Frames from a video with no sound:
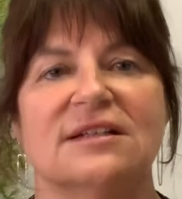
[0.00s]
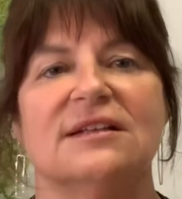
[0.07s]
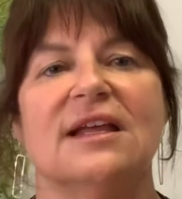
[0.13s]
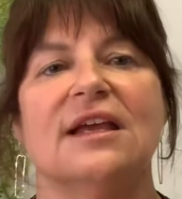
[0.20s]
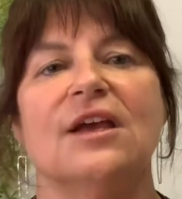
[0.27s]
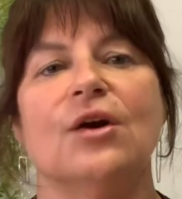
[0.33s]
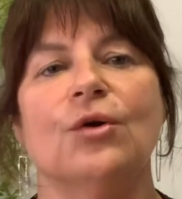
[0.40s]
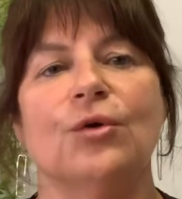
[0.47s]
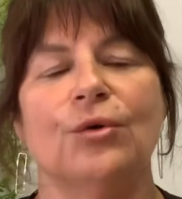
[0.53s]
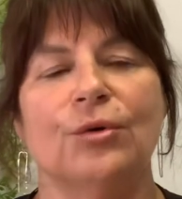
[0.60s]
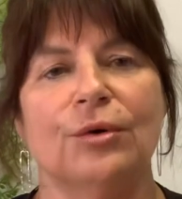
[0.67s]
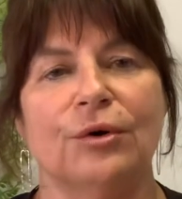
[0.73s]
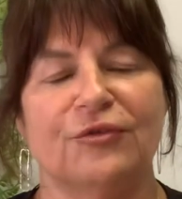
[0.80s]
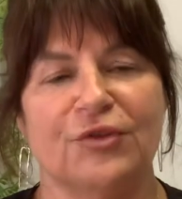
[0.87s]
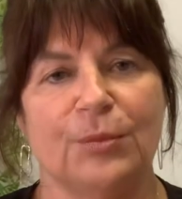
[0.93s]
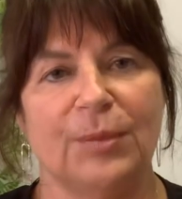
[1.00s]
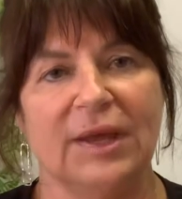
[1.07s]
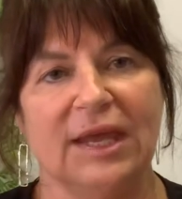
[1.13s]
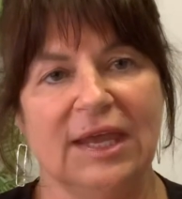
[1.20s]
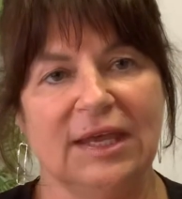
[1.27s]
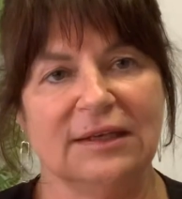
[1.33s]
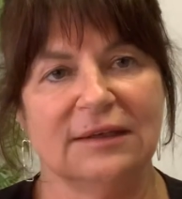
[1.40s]
let go of the
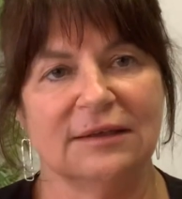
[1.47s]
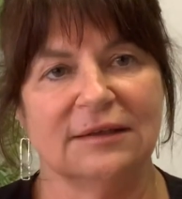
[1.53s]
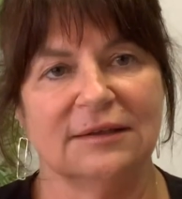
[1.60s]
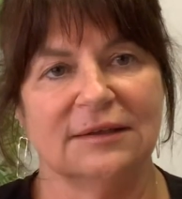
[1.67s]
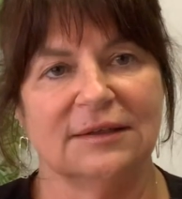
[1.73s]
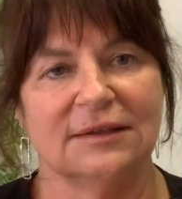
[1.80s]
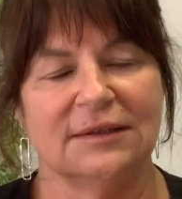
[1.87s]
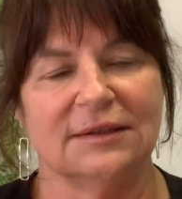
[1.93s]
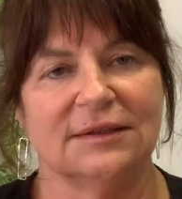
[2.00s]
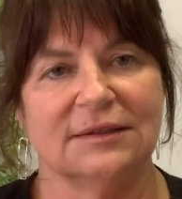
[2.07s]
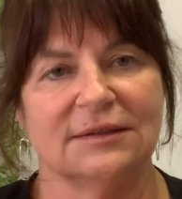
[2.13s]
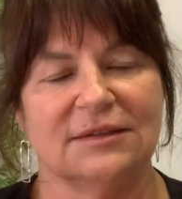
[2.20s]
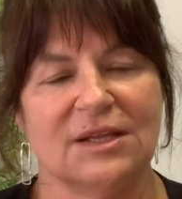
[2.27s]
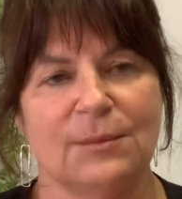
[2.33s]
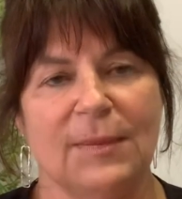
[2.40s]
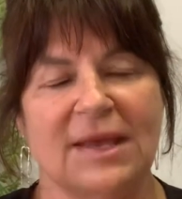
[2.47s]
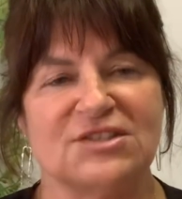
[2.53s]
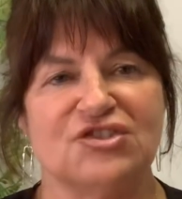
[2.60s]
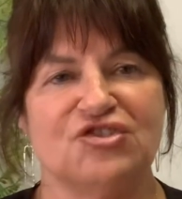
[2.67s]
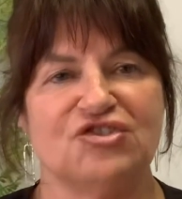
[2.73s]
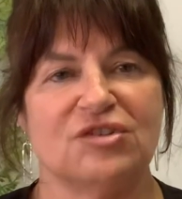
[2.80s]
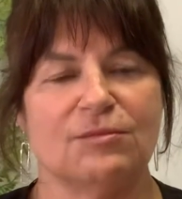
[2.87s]
pain. And the
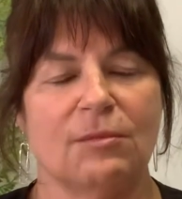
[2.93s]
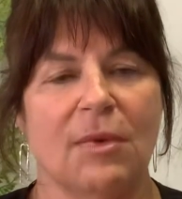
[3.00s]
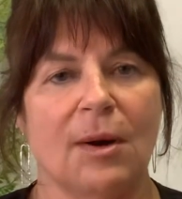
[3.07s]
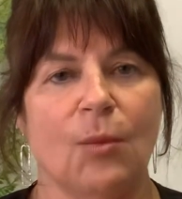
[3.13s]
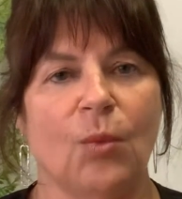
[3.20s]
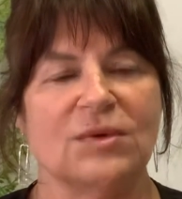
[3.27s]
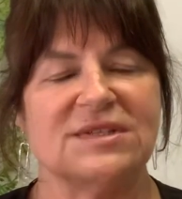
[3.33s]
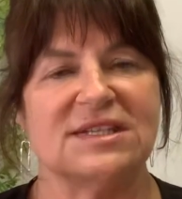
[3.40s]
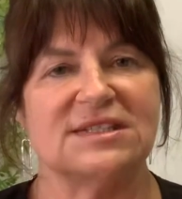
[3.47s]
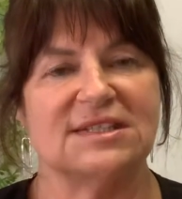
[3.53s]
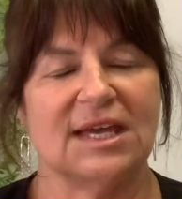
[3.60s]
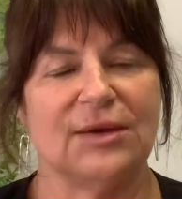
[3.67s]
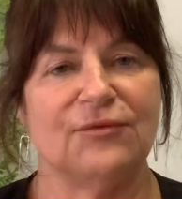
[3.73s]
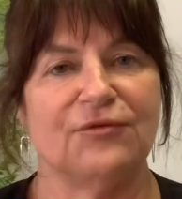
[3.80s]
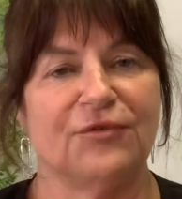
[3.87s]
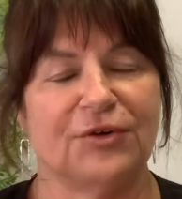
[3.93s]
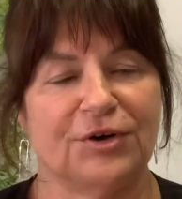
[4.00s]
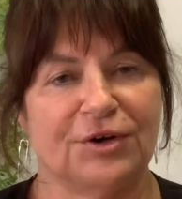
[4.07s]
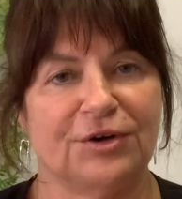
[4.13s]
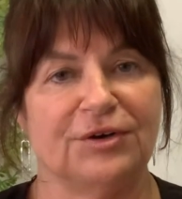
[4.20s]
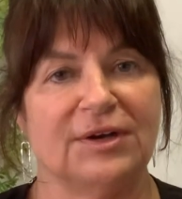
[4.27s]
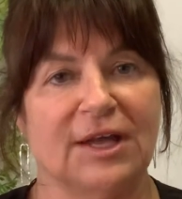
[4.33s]
message to Mum was it's time for
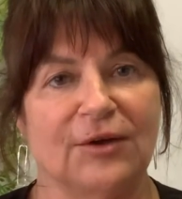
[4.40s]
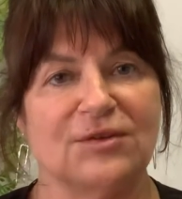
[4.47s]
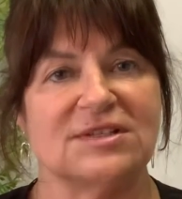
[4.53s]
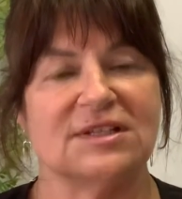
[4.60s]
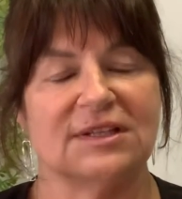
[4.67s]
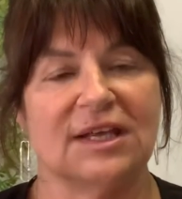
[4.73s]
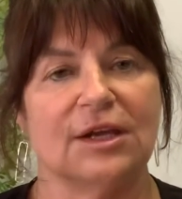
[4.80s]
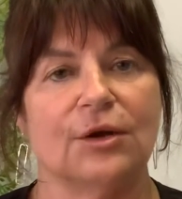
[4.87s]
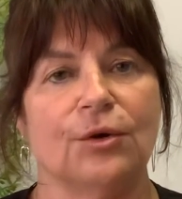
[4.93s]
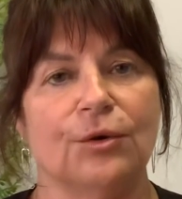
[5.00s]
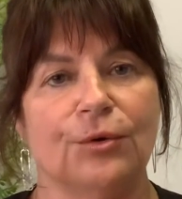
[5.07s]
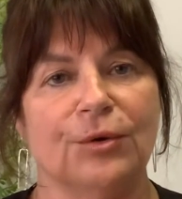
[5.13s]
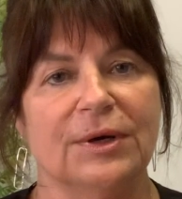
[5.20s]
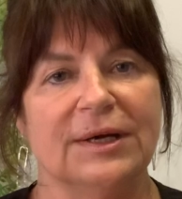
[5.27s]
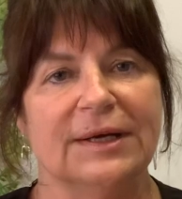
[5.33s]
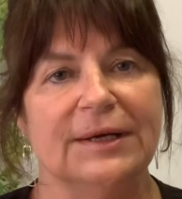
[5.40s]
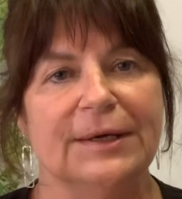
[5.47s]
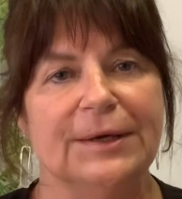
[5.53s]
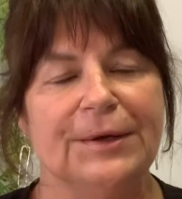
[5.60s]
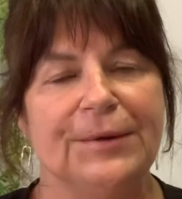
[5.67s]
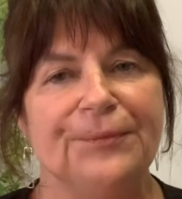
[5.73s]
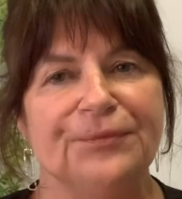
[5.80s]
her now to let go.
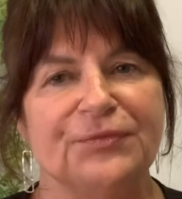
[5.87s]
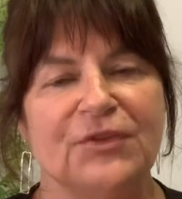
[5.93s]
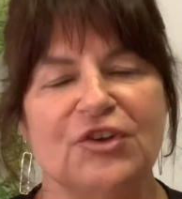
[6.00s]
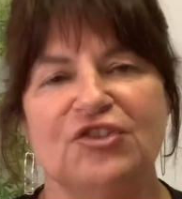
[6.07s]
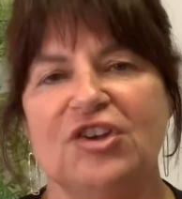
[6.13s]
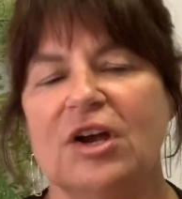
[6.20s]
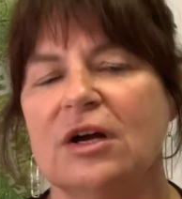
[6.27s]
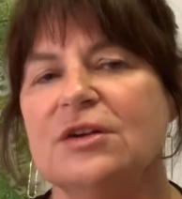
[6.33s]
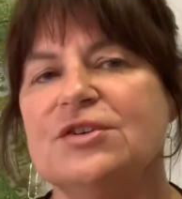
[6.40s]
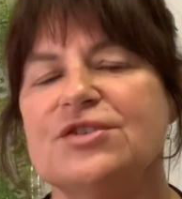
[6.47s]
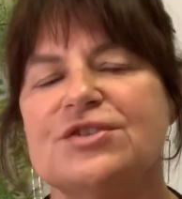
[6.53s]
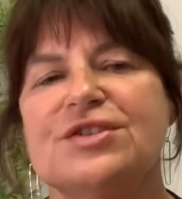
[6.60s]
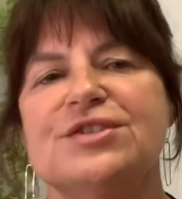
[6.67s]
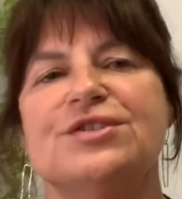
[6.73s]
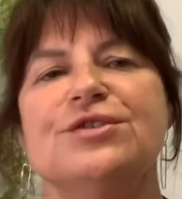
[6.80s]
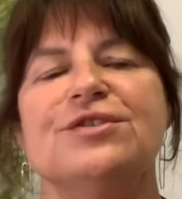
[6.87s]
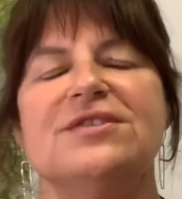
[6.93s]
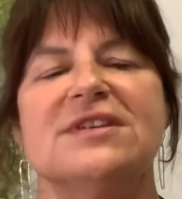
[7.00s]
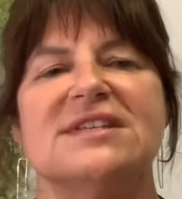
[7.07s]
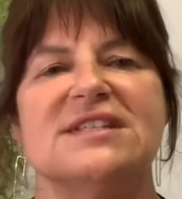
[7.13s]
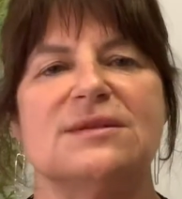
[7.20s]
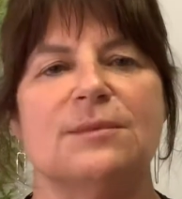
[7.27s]
She understood
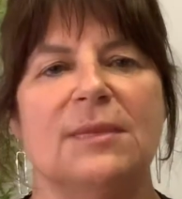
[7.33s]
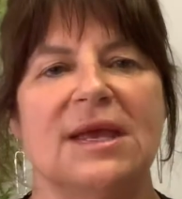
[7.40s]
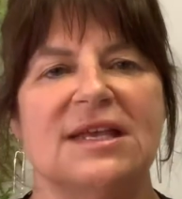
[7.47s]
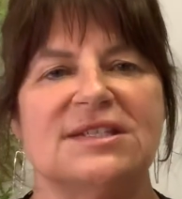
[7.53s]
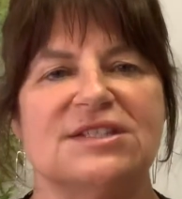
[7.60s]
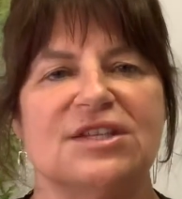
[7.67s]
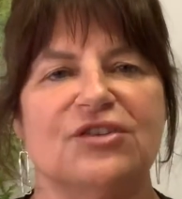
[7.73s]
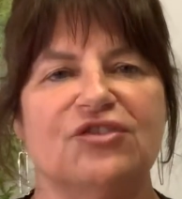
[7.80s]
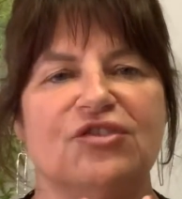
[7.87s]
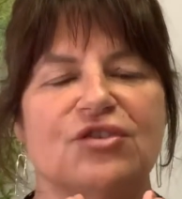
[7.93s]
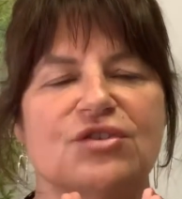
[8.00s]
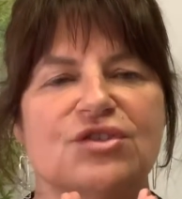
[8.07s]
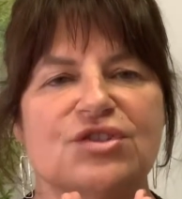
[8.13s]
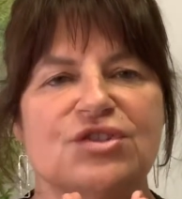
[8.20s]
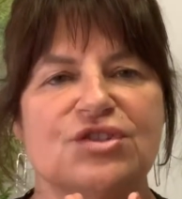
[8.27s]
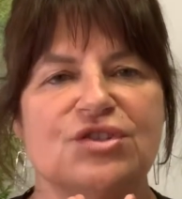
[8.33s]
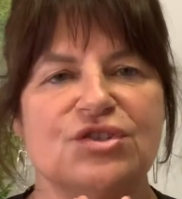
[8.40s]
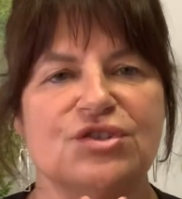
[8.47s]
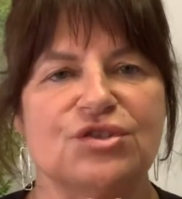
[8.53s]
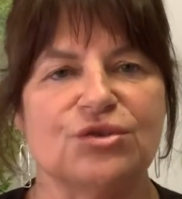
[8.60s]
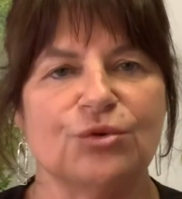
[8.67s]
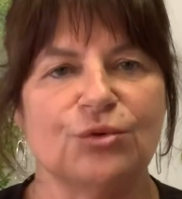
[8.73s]
this message
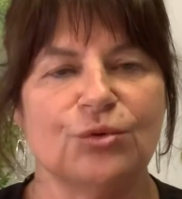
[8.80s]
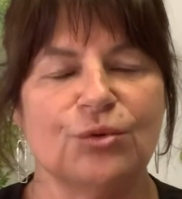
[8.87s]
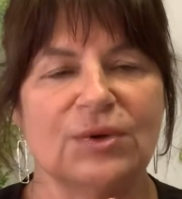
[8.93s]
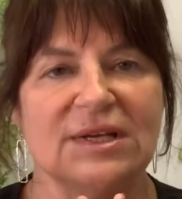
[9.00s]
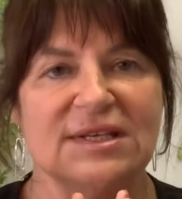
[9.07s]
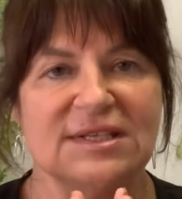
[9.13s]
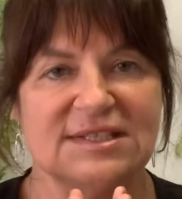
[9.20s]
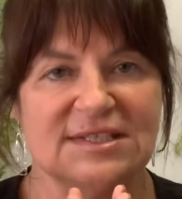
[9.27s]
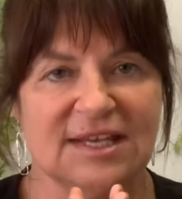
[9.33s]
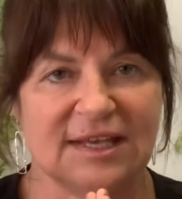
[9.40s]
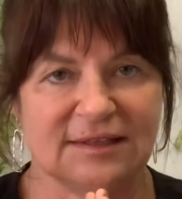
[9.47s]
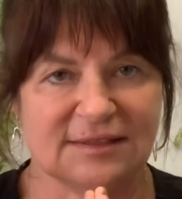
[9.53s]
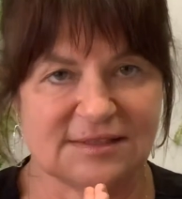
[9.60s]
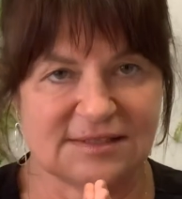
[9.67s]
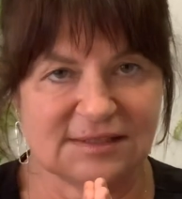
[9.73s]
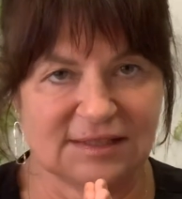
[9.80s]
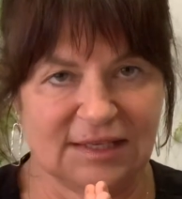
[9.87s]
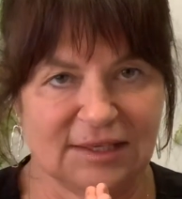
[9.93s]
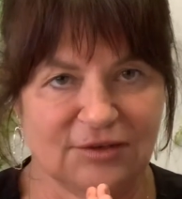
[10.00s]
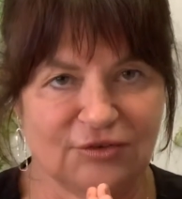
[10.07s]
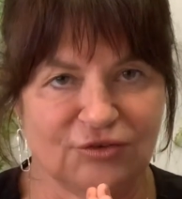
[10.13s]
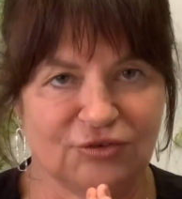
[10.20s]
so
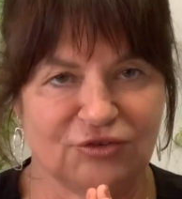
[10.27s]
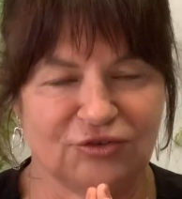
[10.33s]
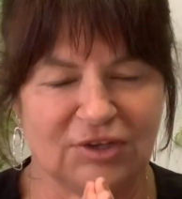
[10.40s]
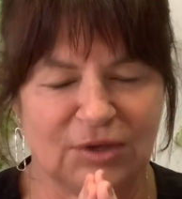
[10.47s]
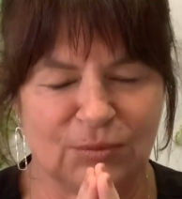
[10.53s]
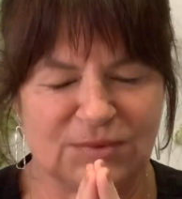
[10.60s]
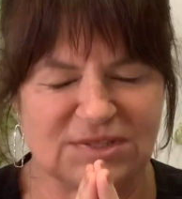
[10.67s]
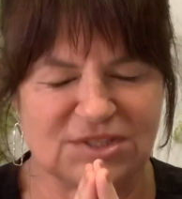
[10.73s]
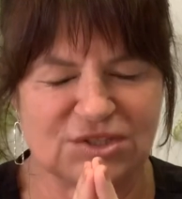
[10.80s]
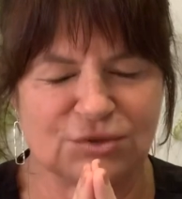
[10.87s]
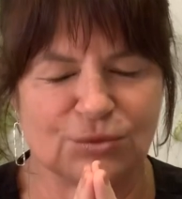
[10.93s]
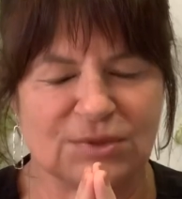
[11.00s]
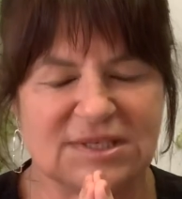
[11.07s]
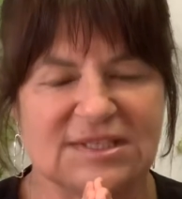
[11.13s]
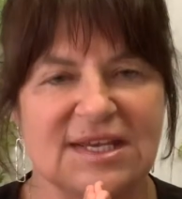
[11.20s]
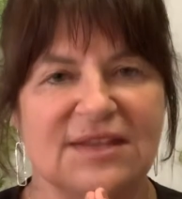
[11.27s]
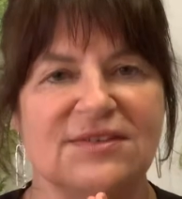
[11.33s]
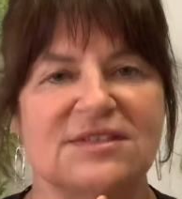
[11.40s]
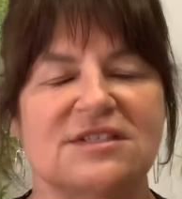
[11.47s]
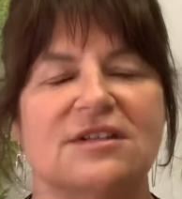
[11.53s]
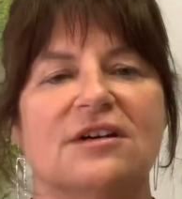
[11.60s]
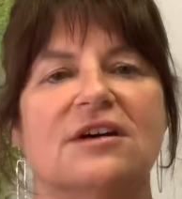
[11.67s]
intensely. It was so
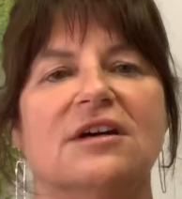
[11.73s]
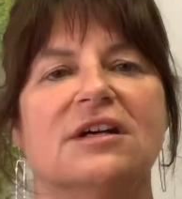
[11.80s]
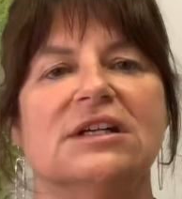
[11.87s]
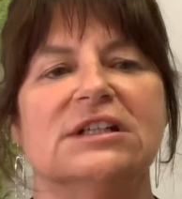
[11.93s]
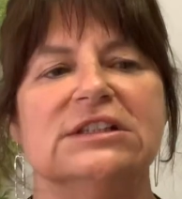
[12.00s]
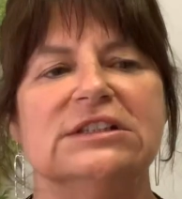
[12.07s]
intense to her.